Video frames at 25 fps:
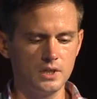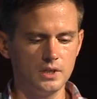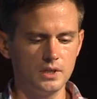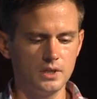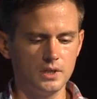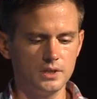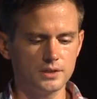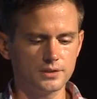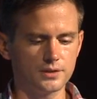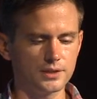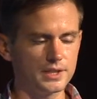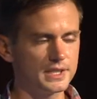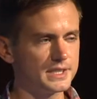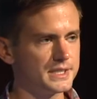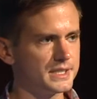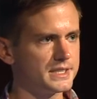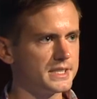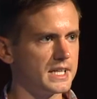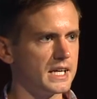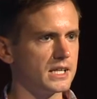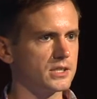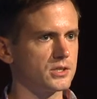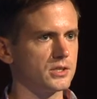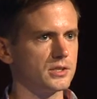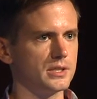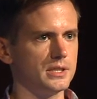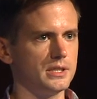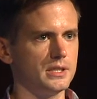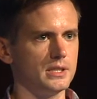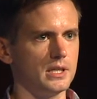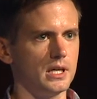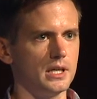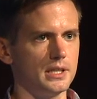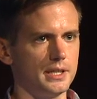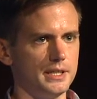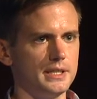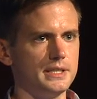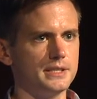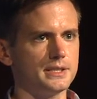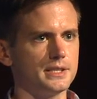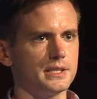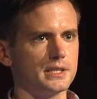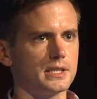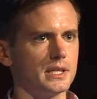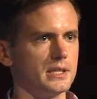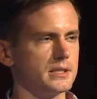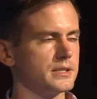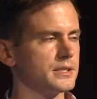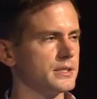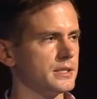So this is actually an easy
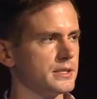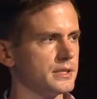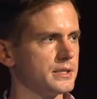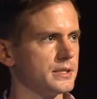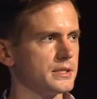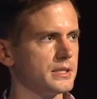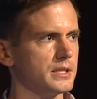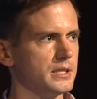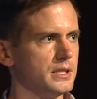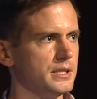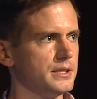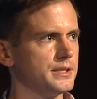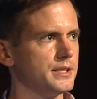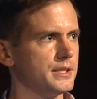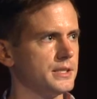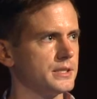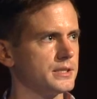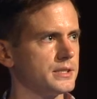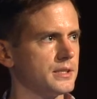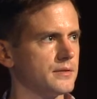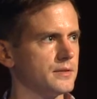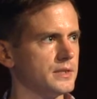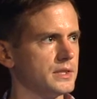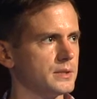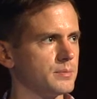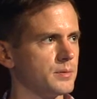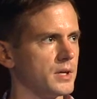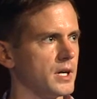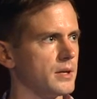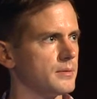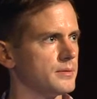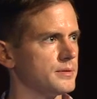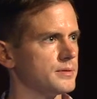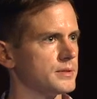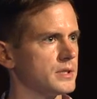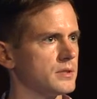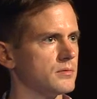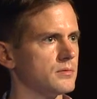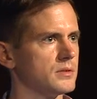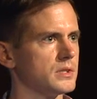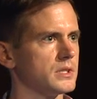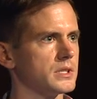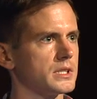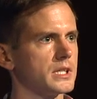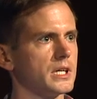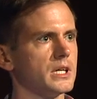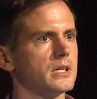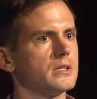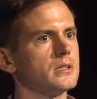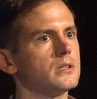case. This is the easiest of these problems that we'll
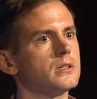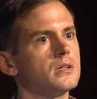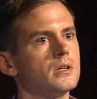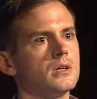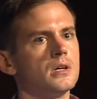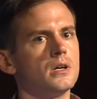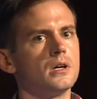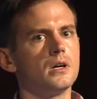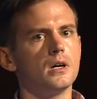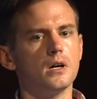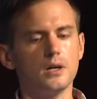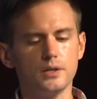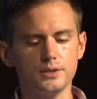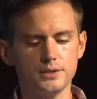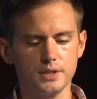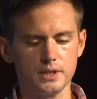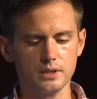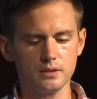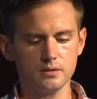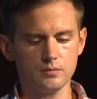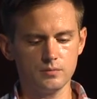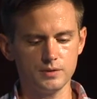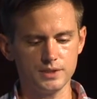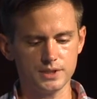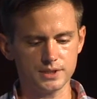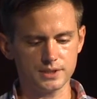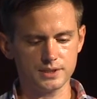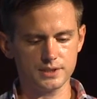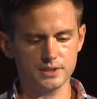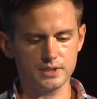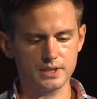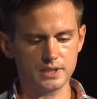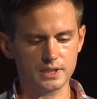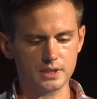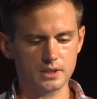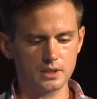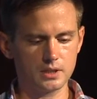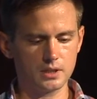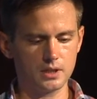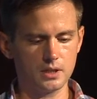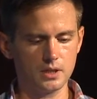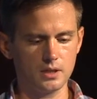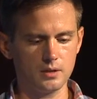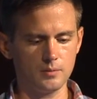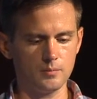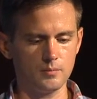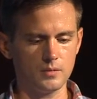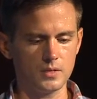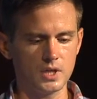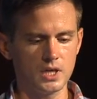look at all day. We just stick
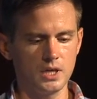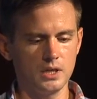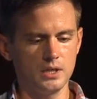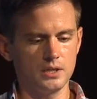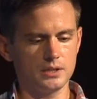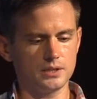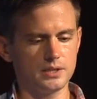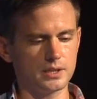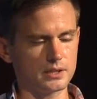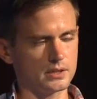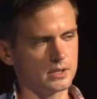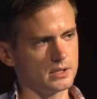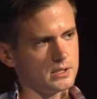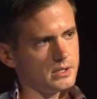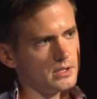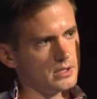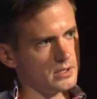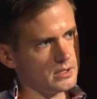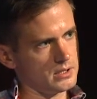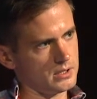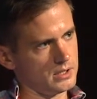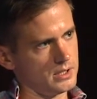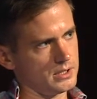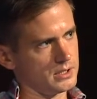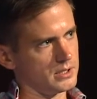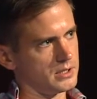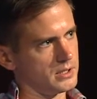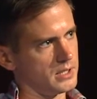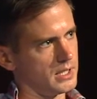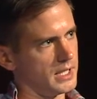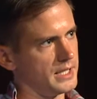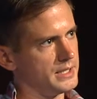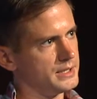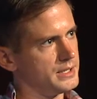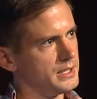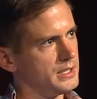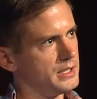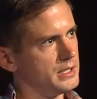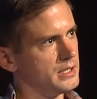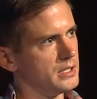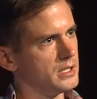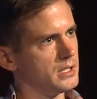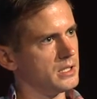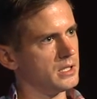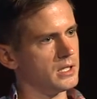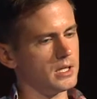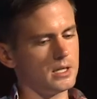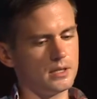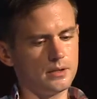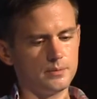this lazy
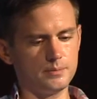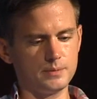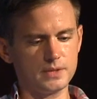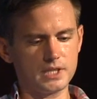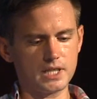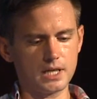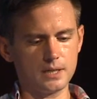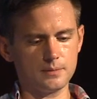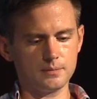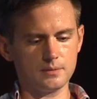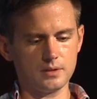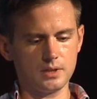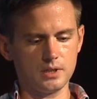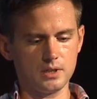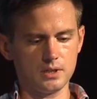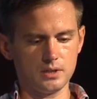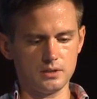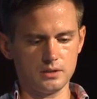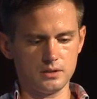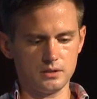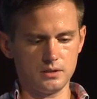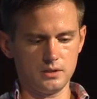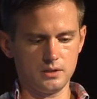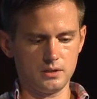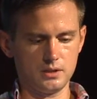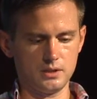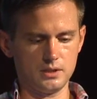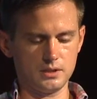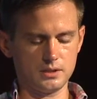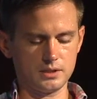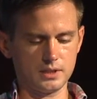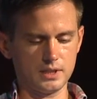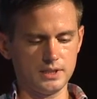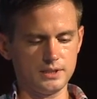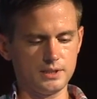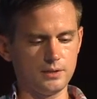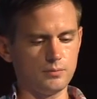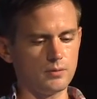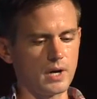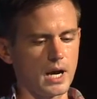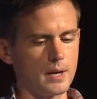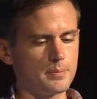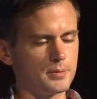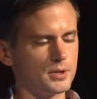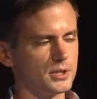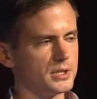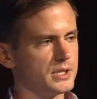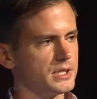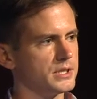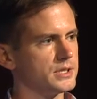this lazy
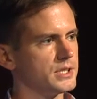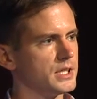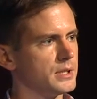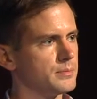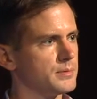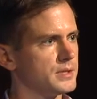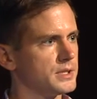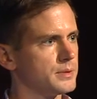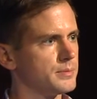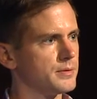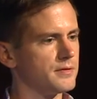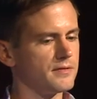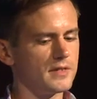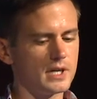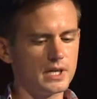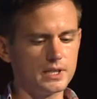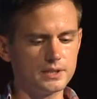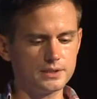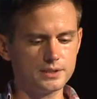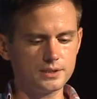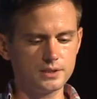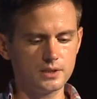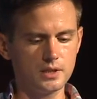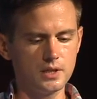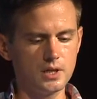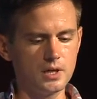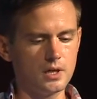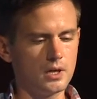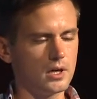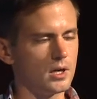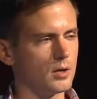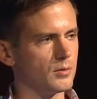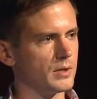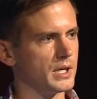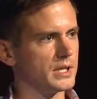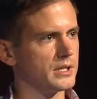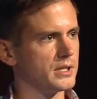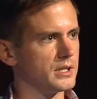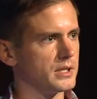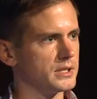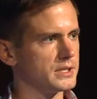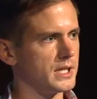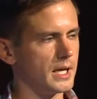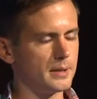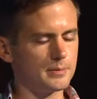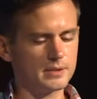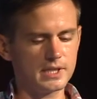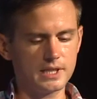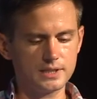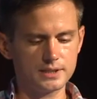wrapper that Shapeless provides around our
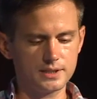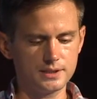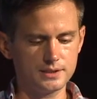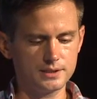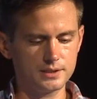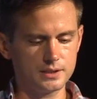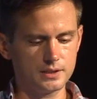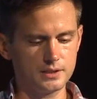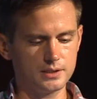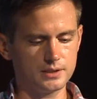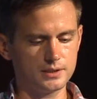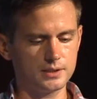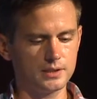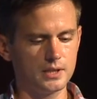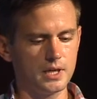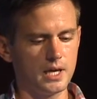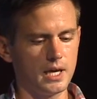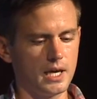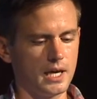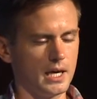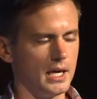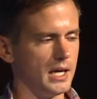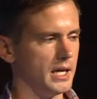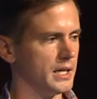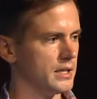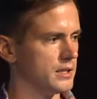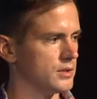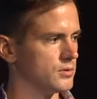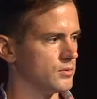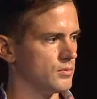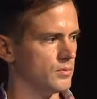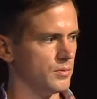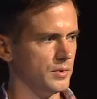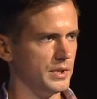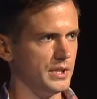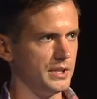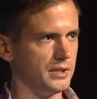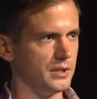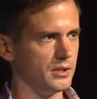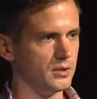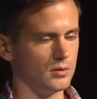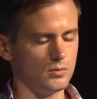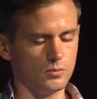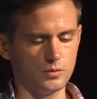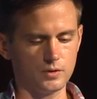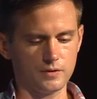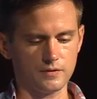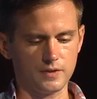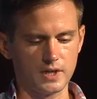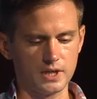type class instance, and
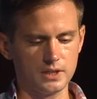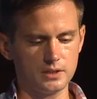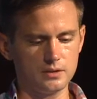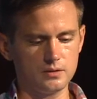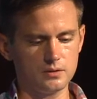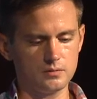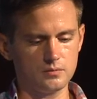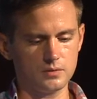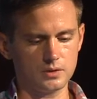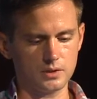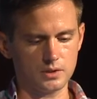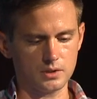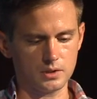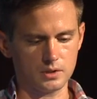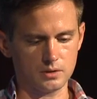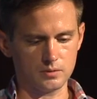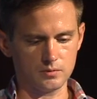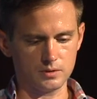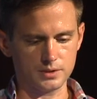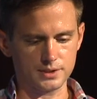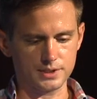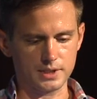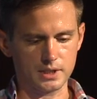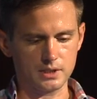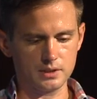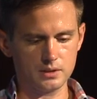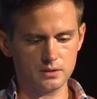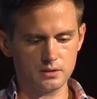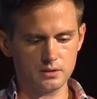we're fine. We're set.